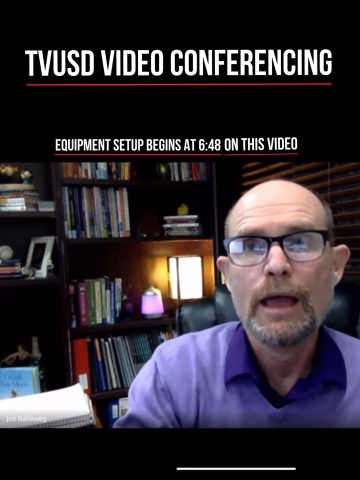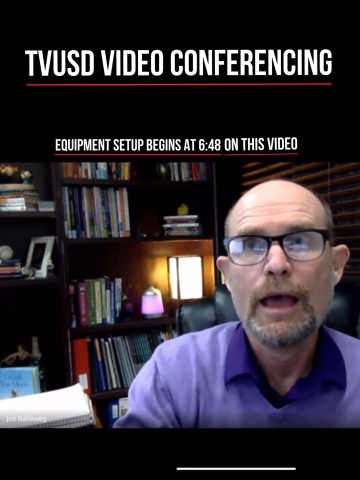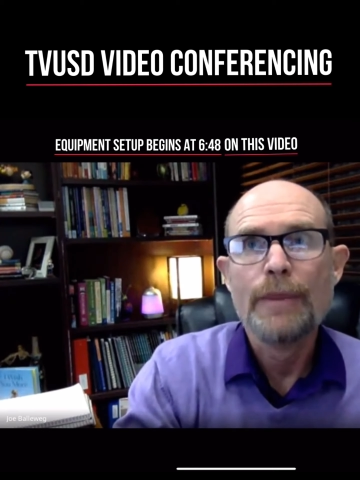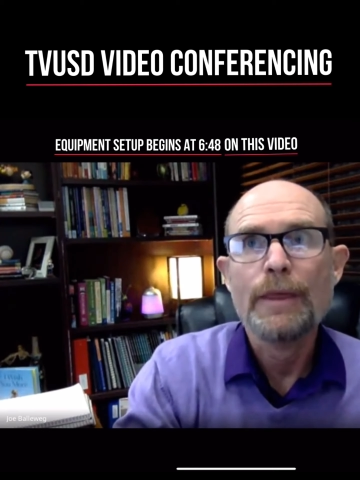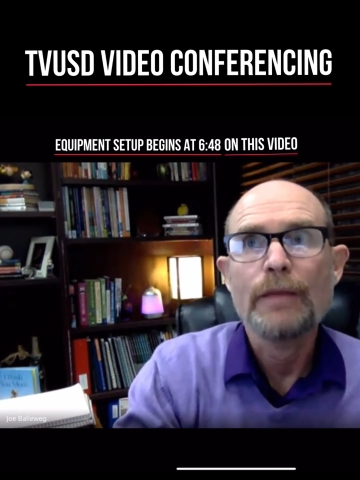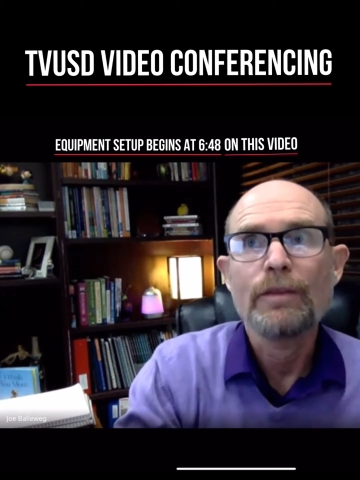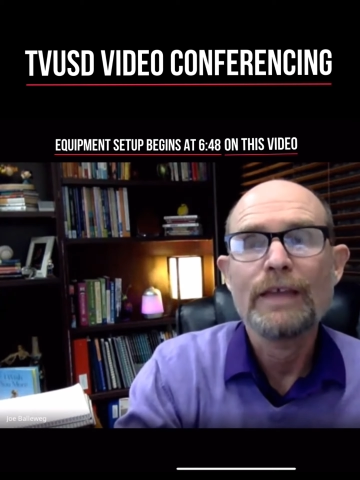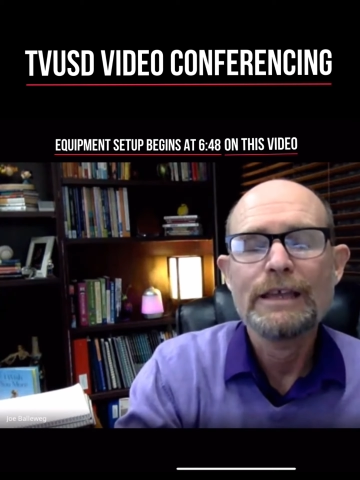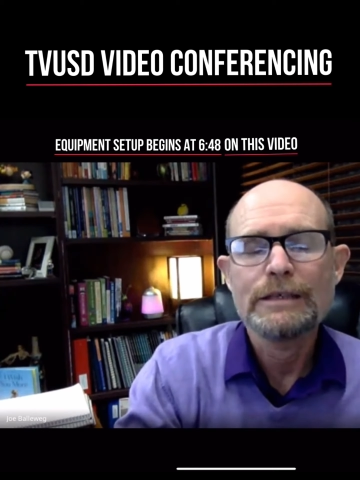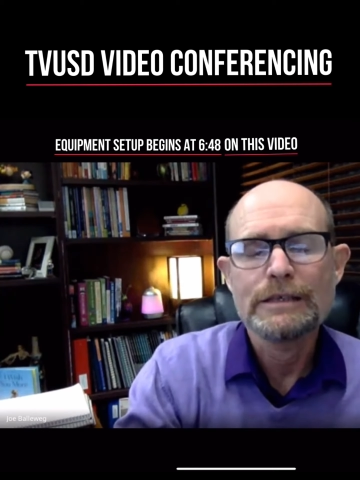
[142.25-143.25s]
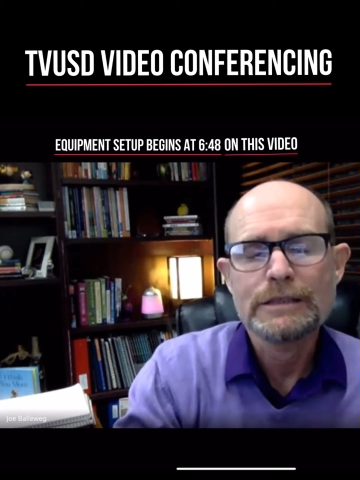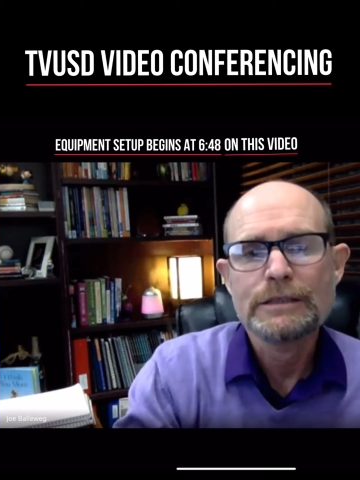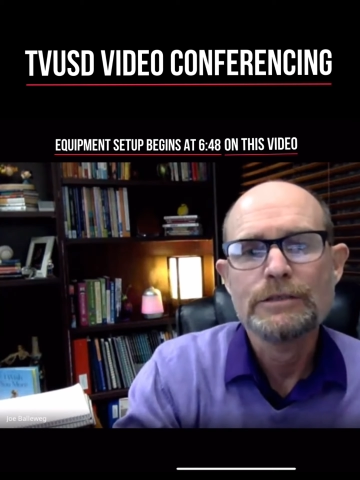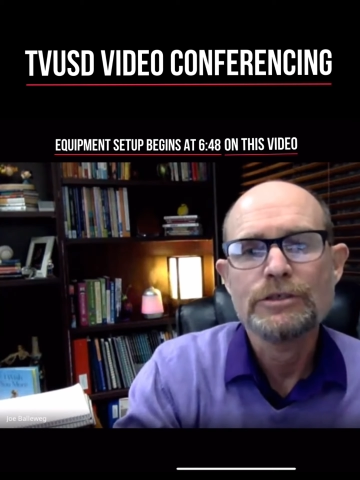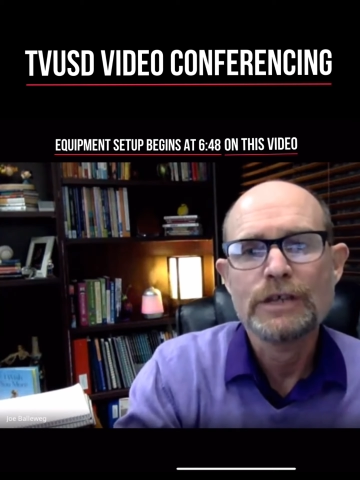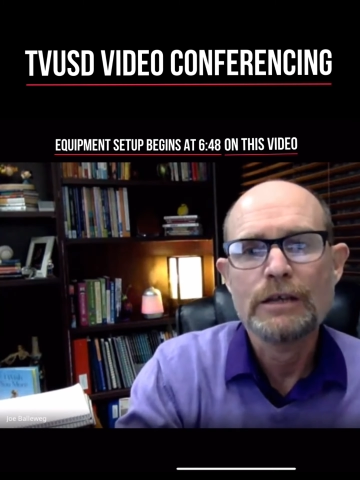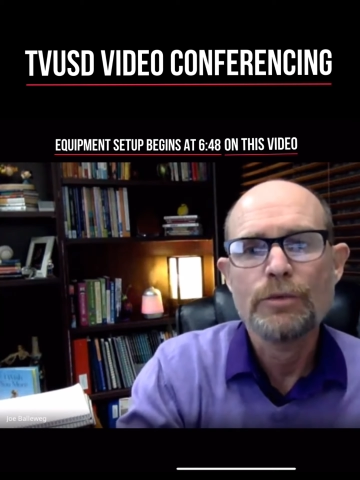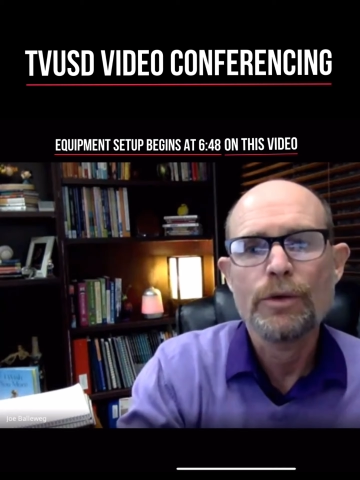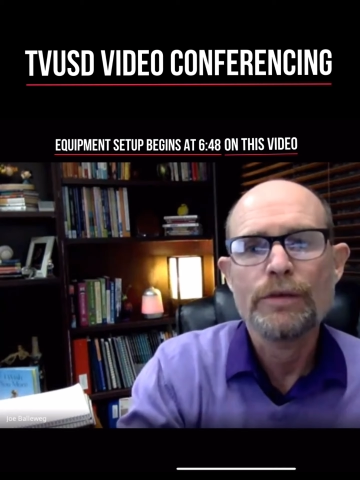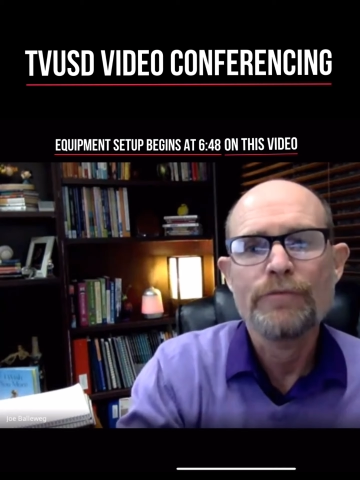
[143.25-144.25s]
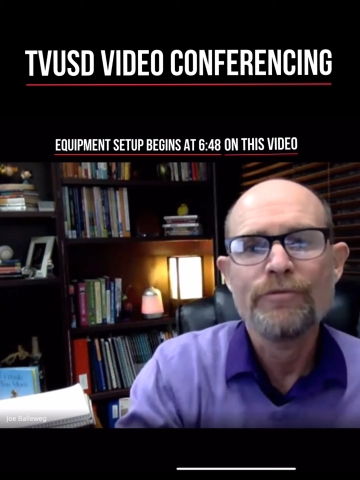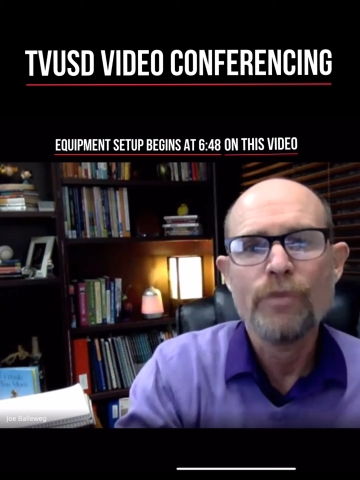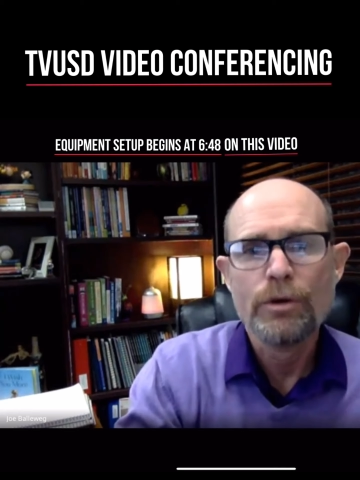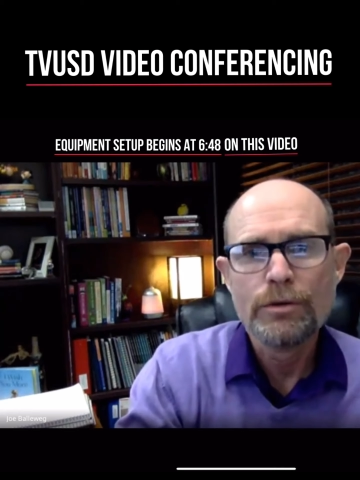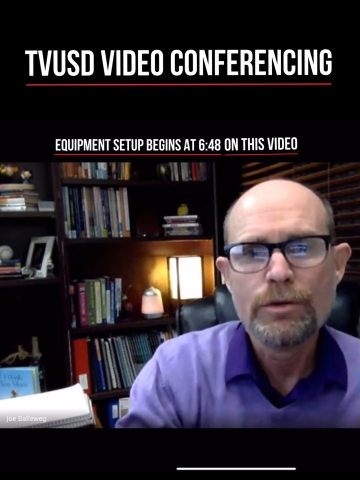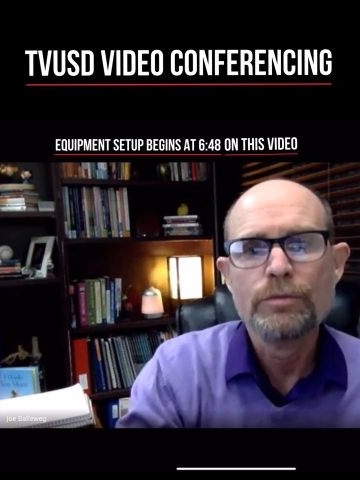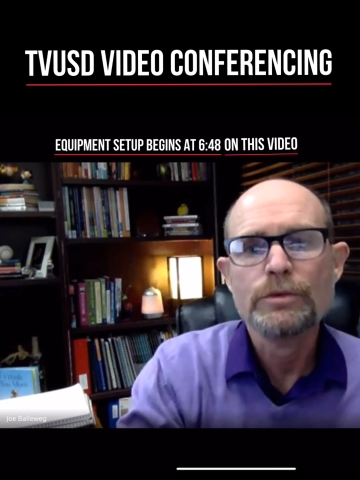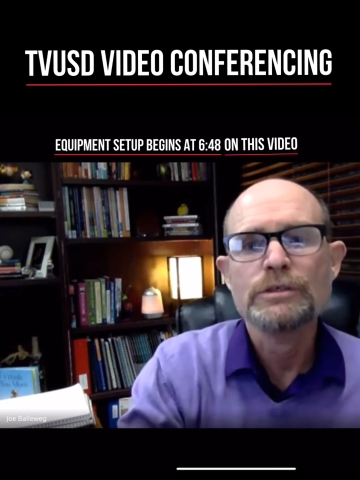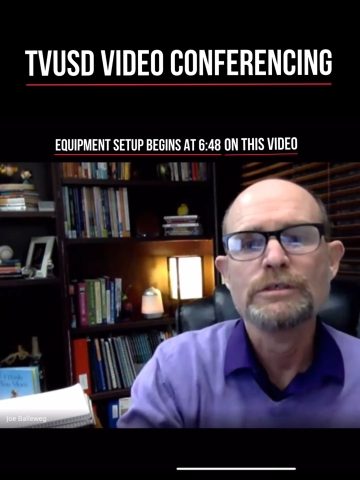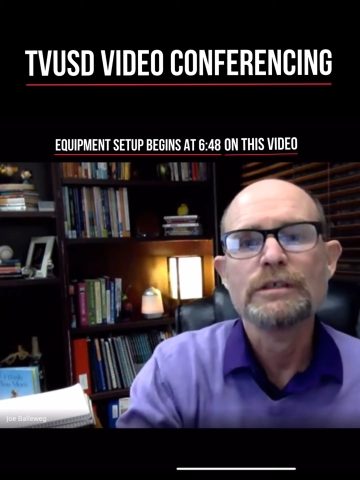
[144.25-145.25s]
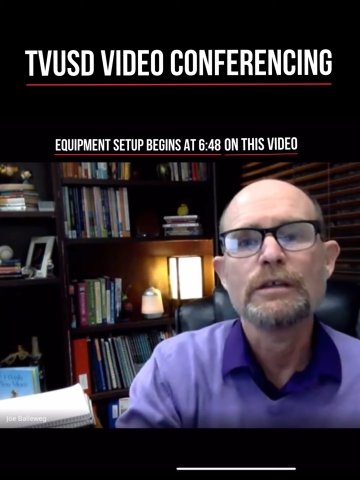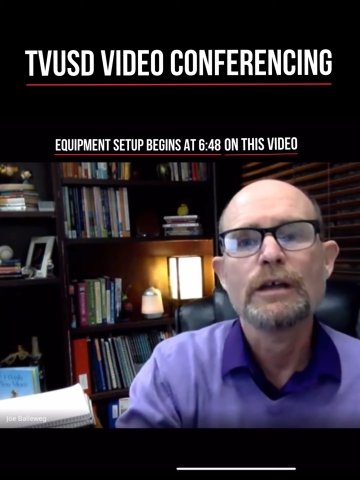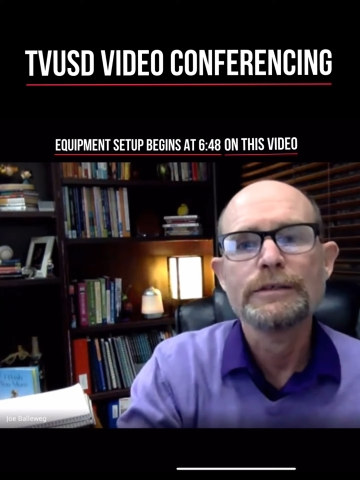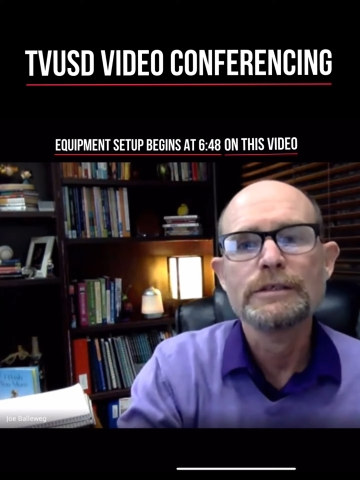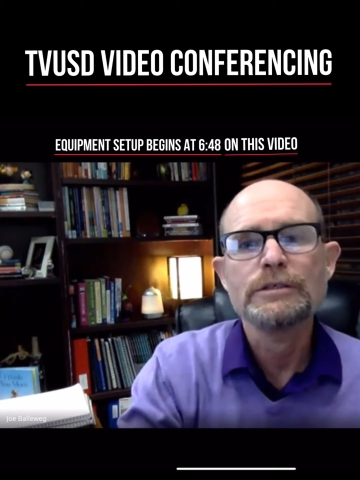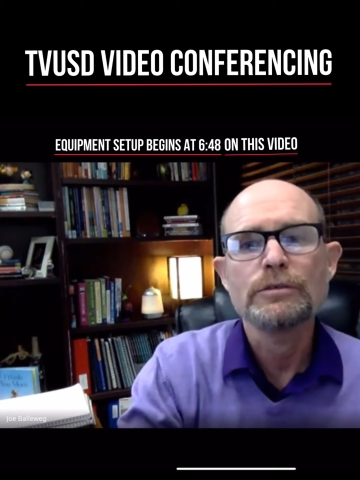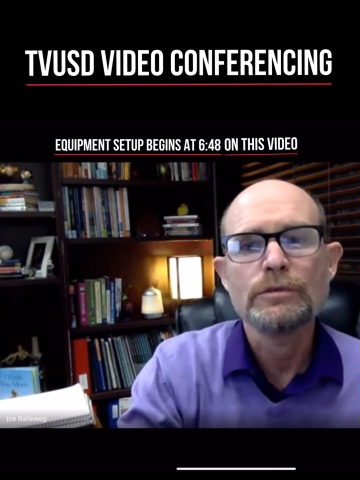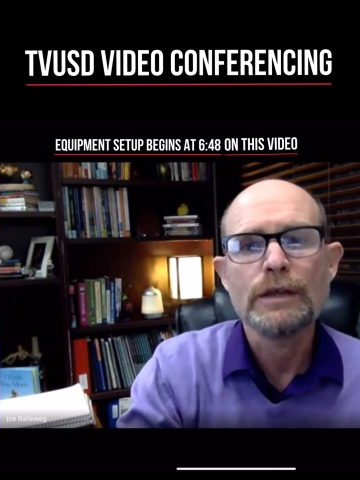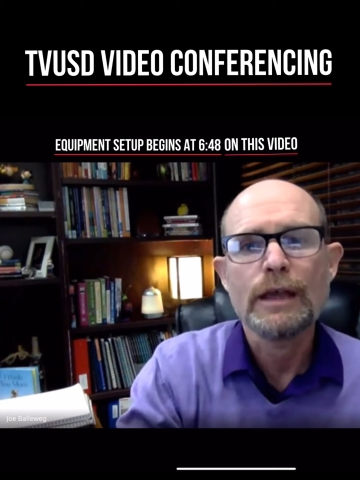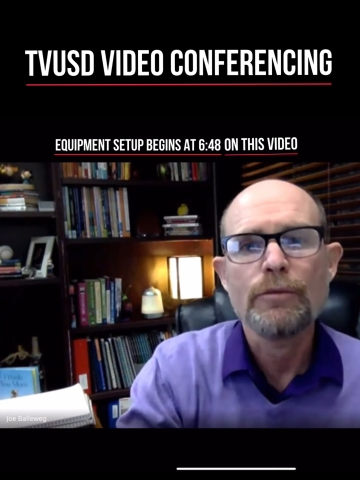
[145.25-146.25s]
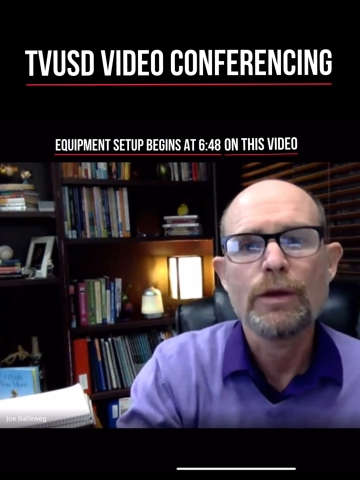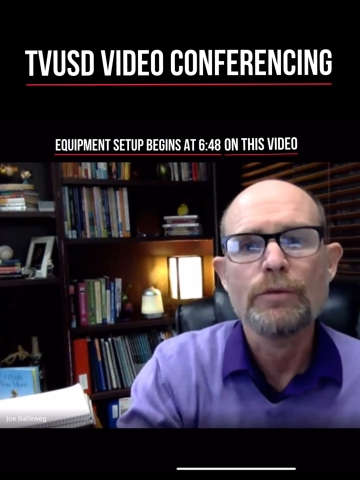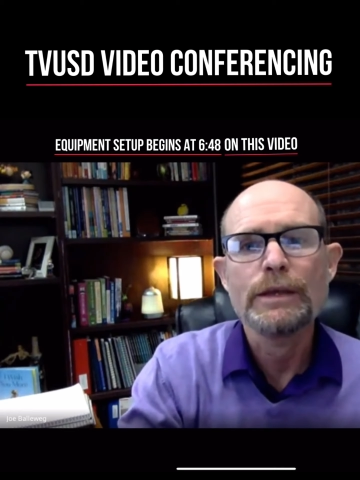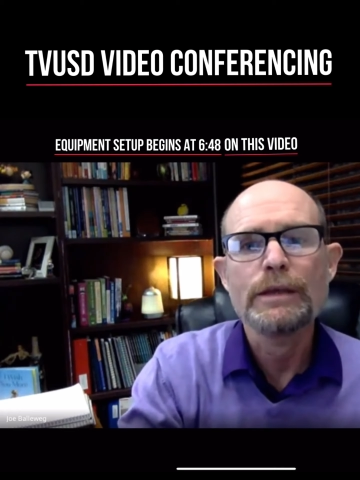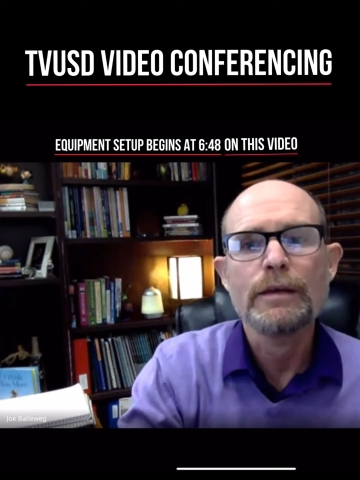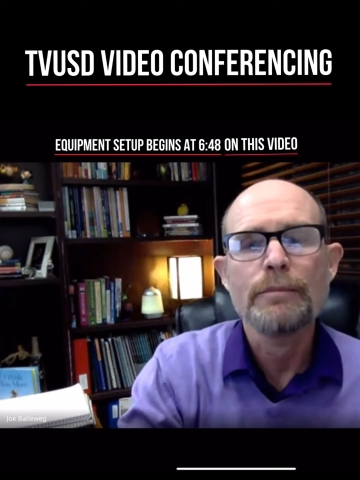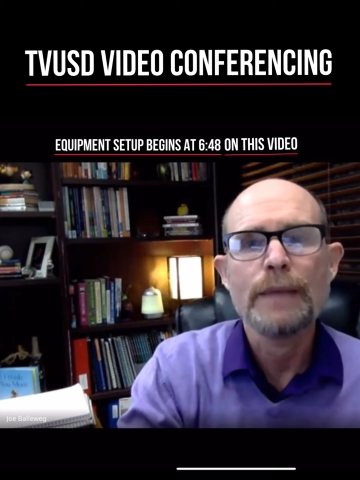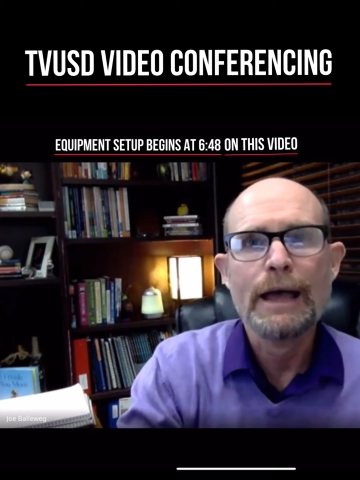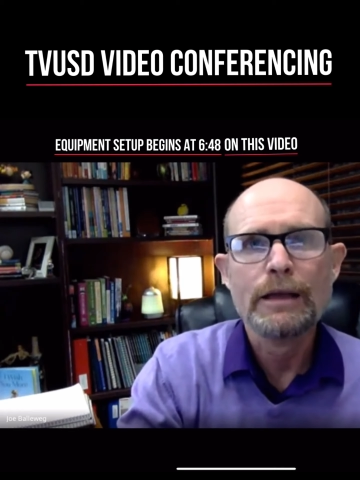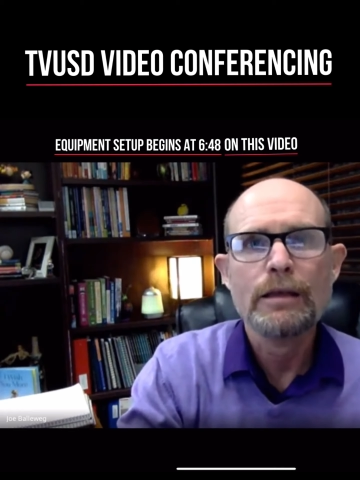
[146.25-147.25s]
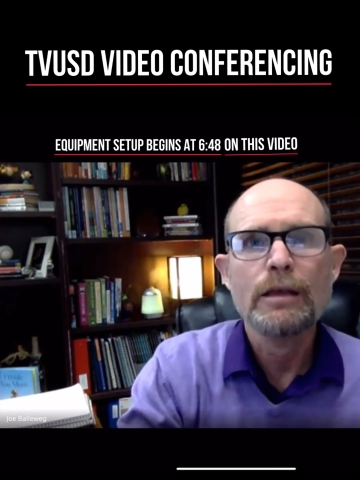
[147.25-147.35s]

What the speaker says: at the latest, January 4th, which is the non-student day when we come back.